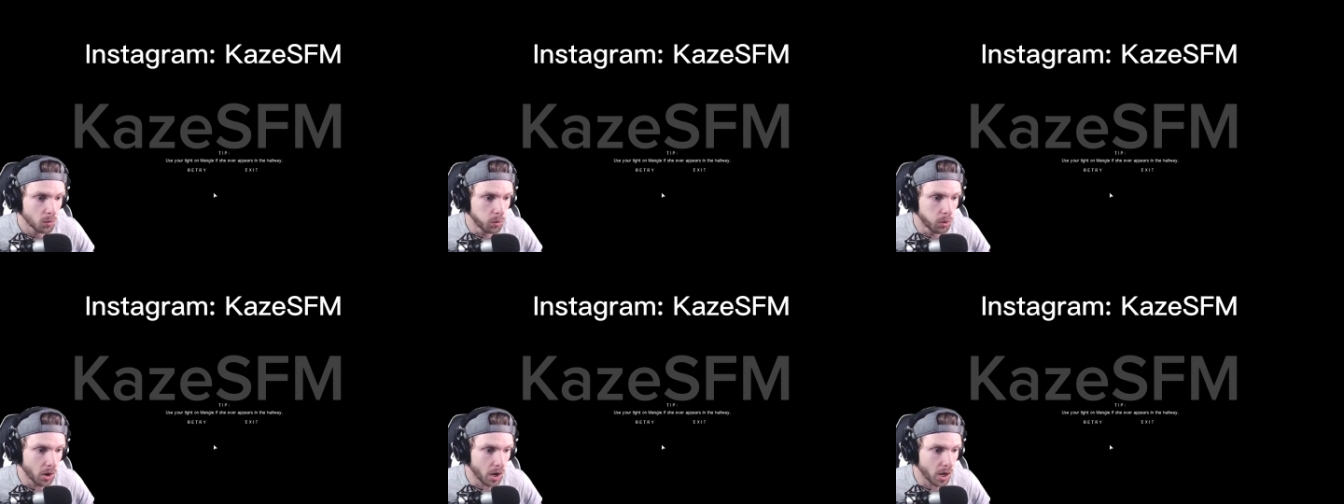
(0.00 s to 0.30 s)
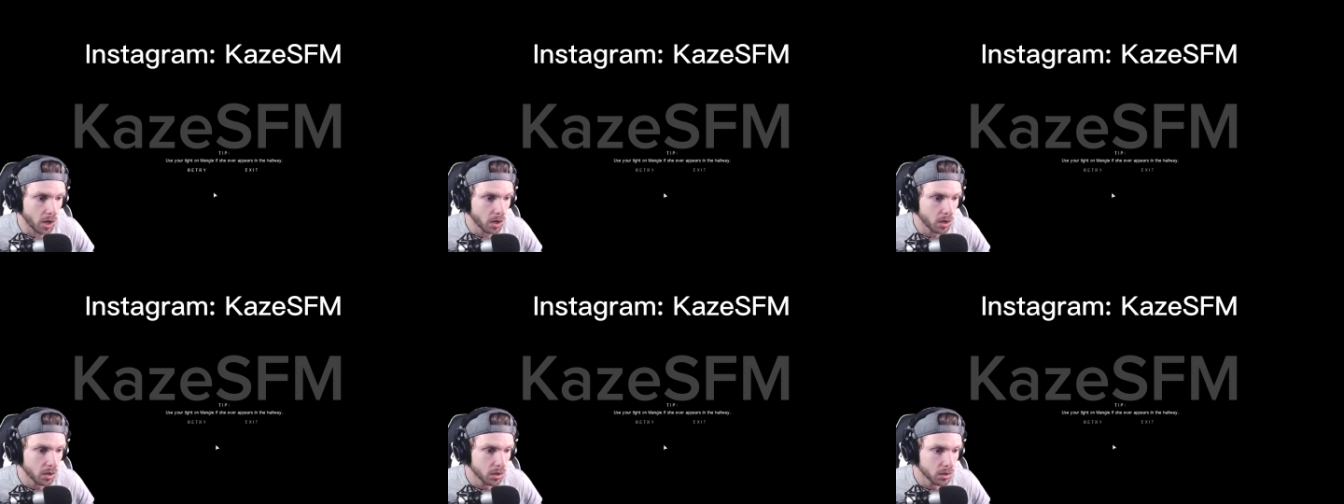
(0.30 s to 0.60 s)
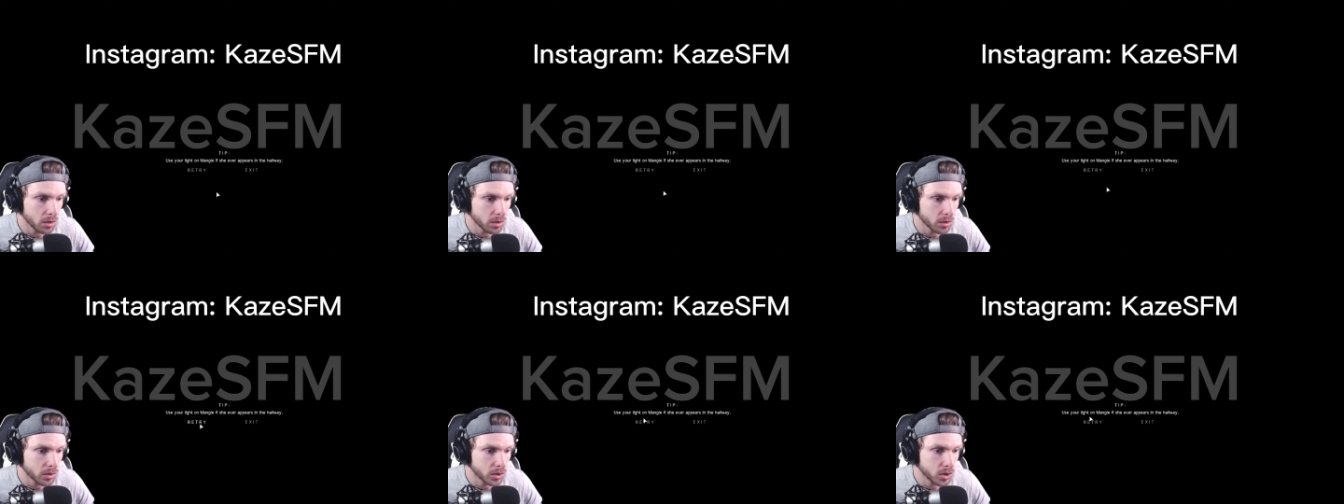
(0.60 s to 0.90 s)
What?
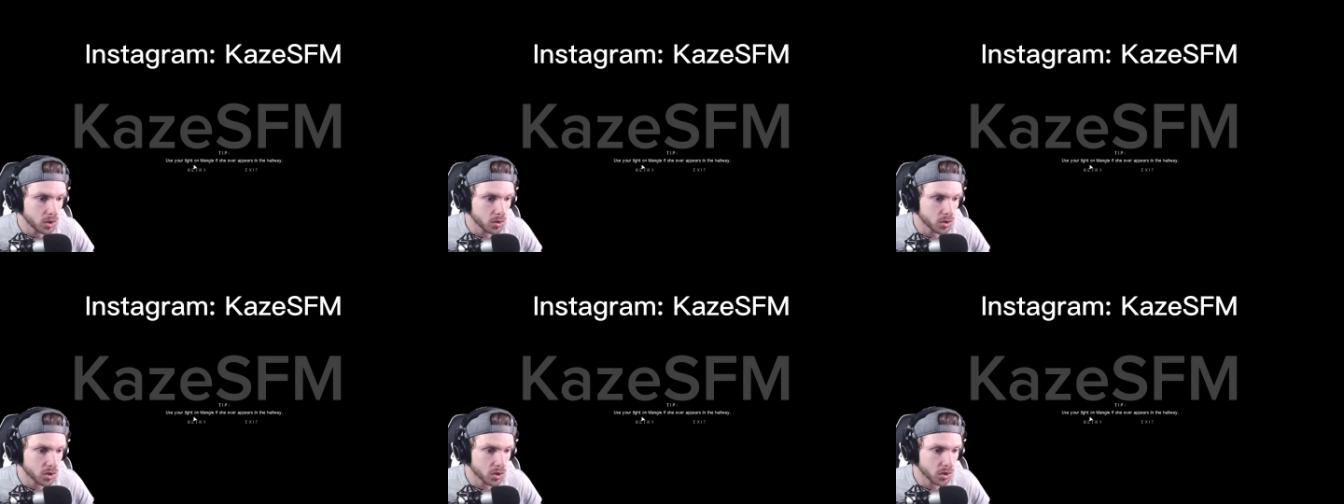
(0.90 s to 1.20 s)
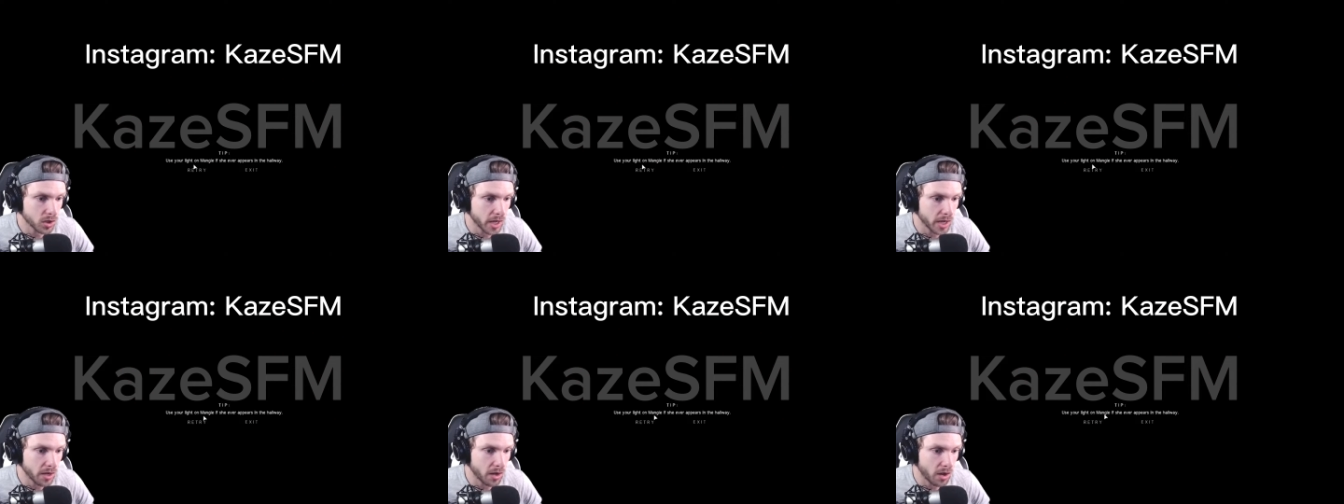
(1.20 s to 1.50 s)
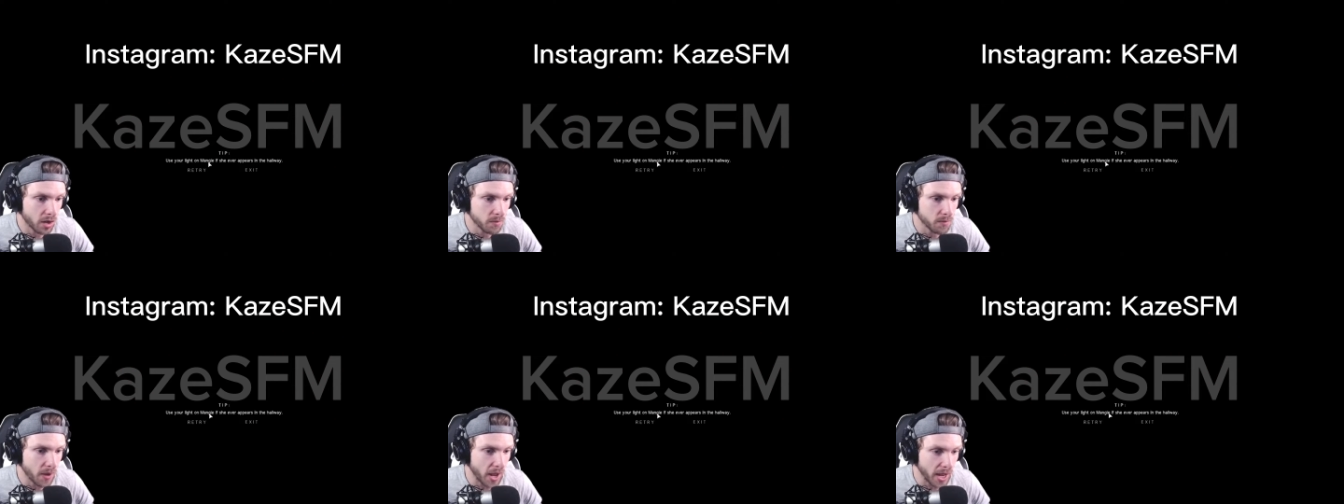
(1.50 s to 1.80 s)
Use your light
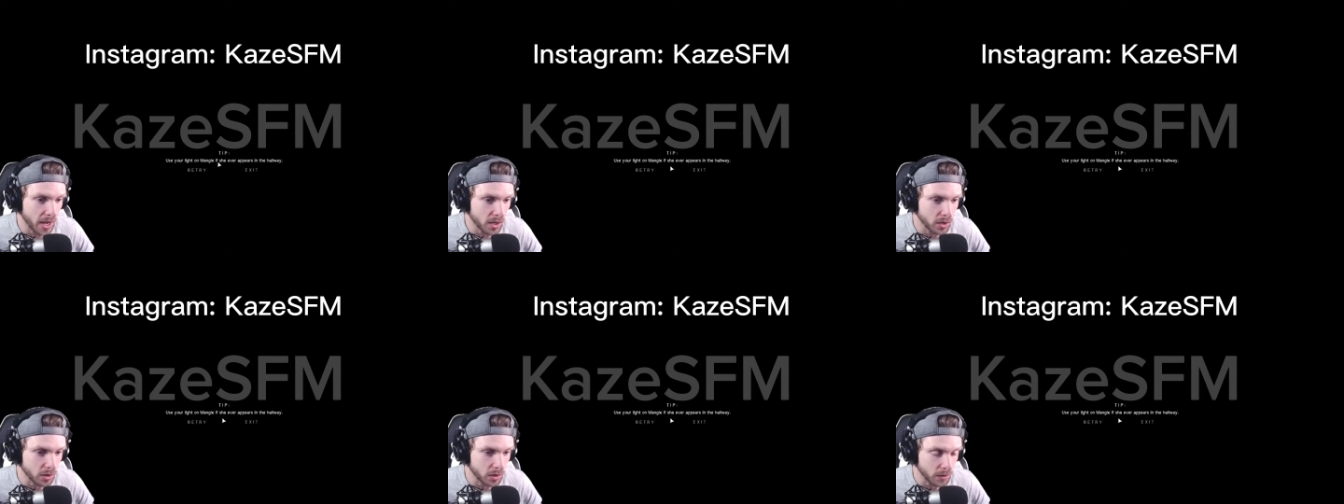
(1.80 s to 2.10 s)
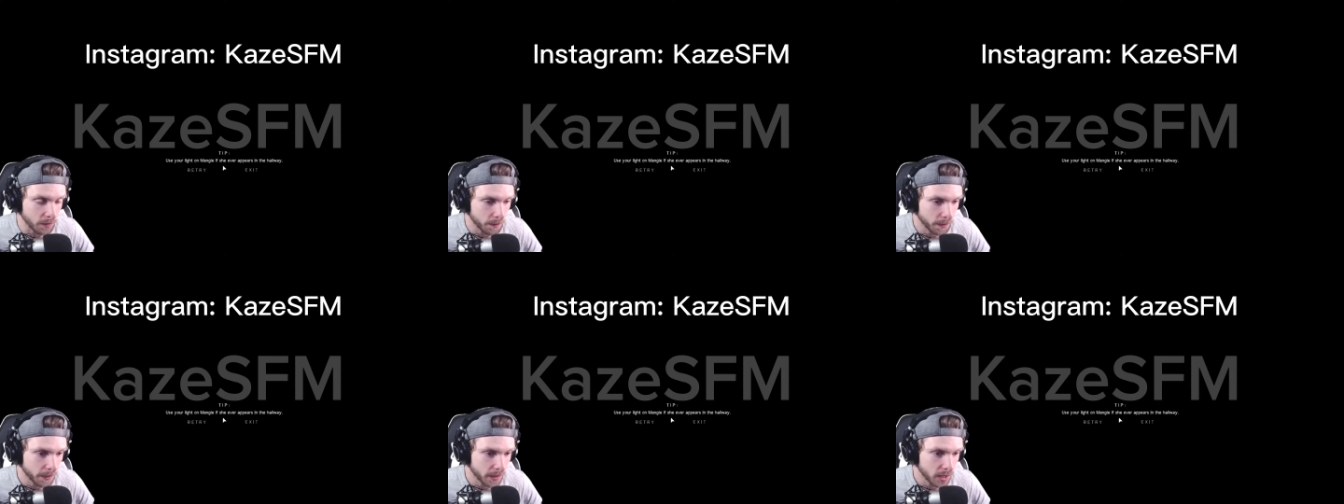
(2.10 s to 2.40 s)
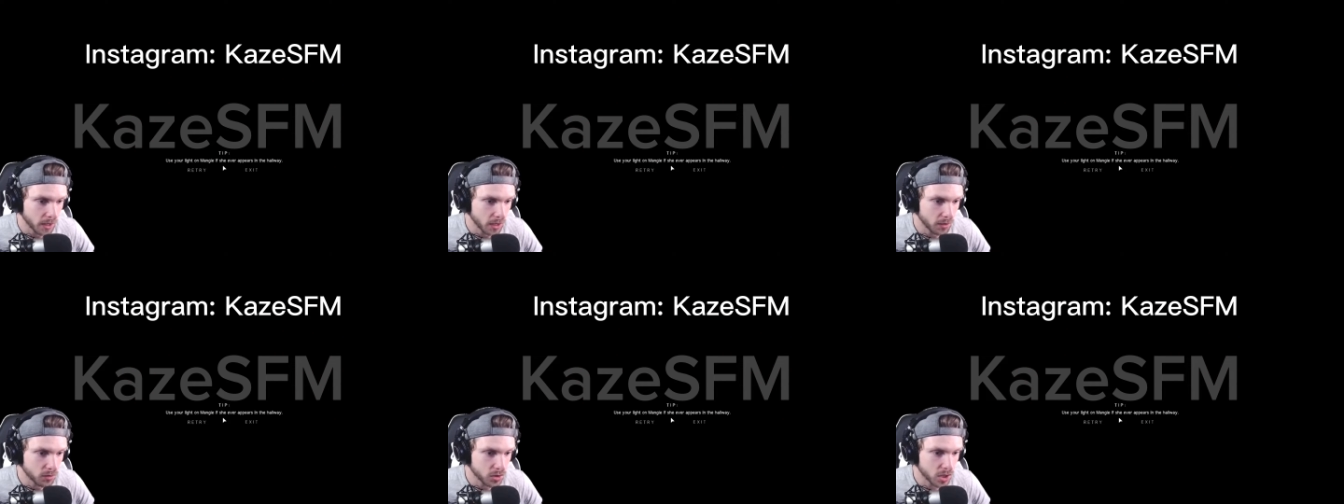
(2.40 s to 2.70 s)
on Mangle
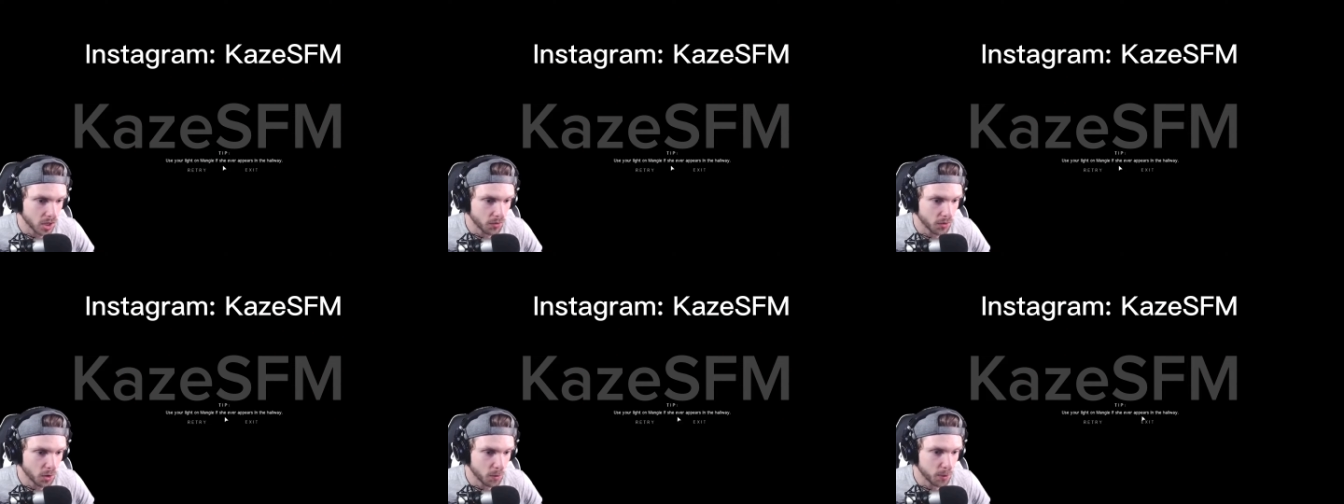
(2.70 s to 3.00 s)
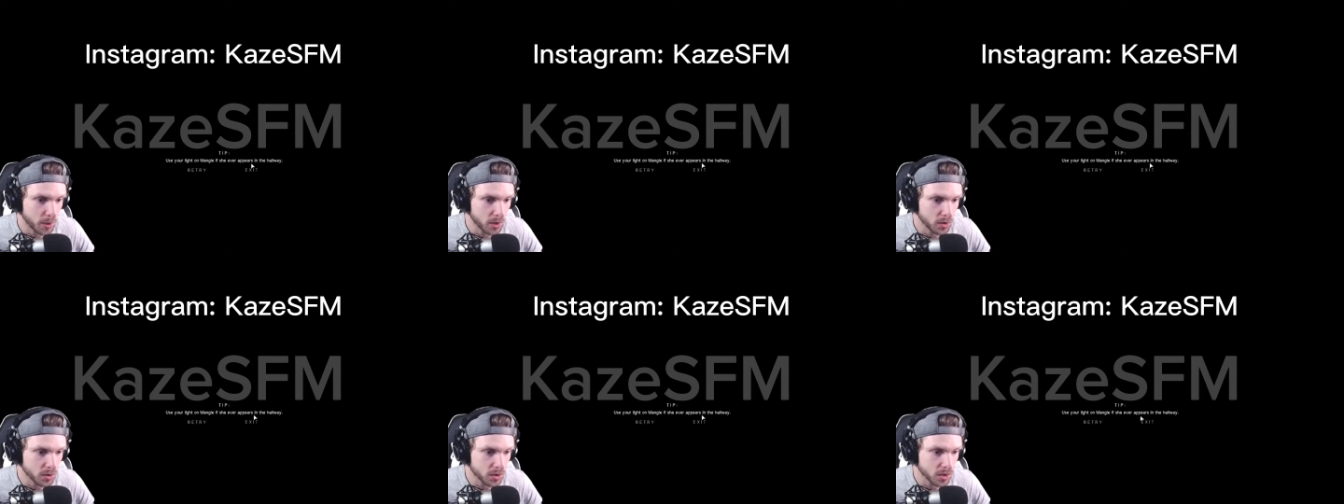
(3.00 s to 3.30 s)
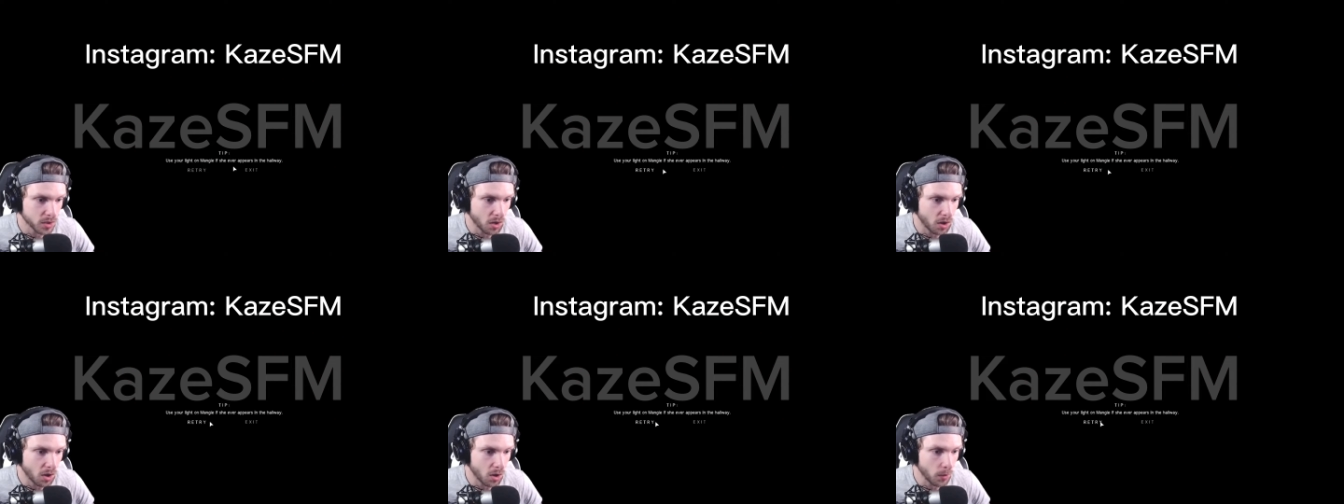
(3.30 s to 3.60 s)
if she ever
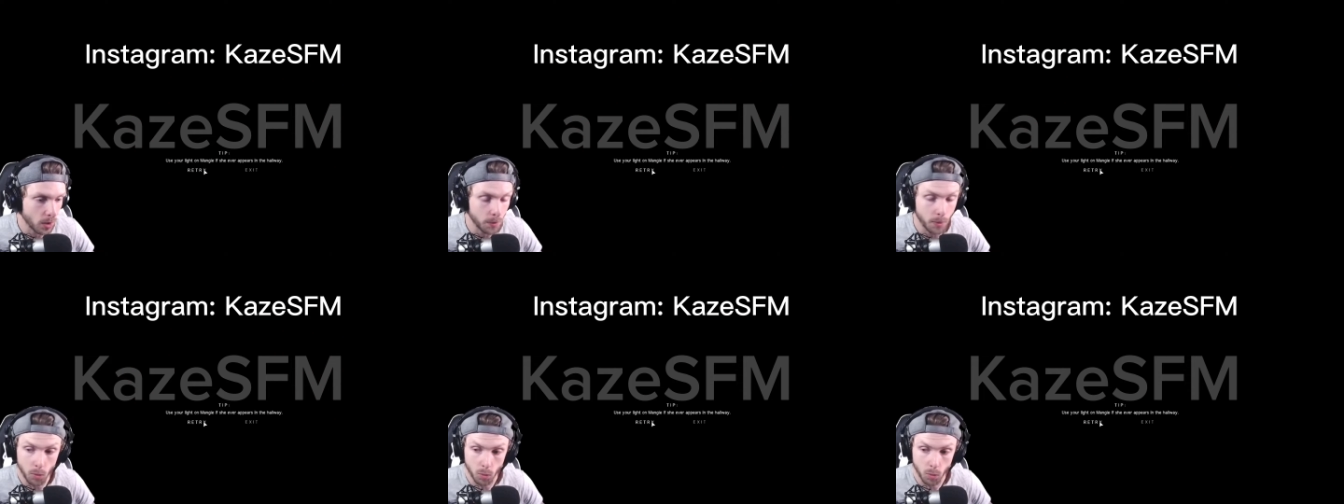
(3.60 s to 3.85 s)
appears in the hallway.